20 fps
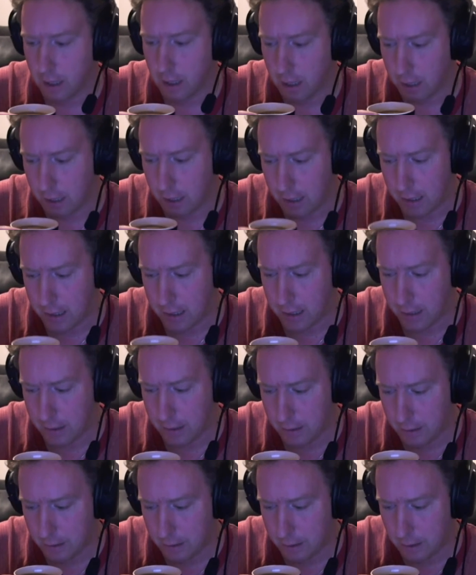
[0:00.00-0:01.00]
Uh,
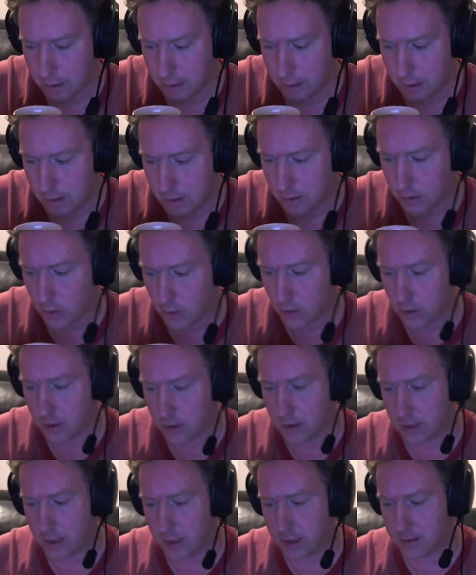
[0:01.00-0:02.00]

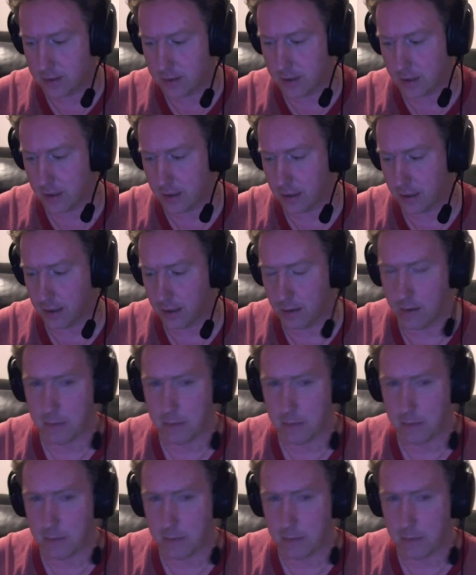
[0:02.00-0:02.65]
gone is the